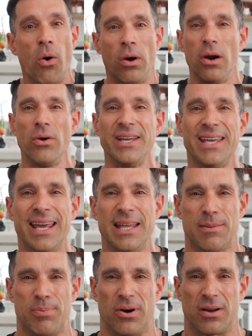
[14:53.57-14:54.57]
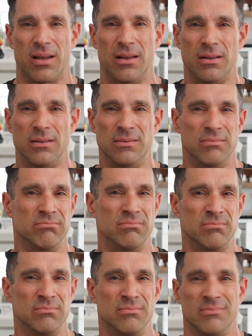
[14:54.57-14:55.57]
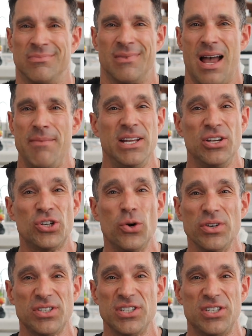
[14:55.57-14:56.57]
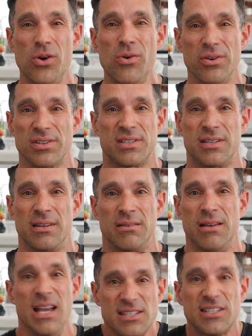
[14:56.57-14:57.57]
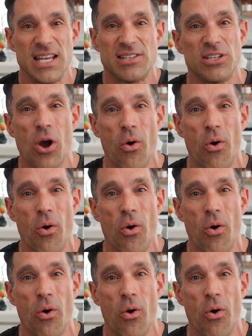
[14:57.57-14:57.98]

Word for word: Or you could get the book. I mean, the choice is yours. It's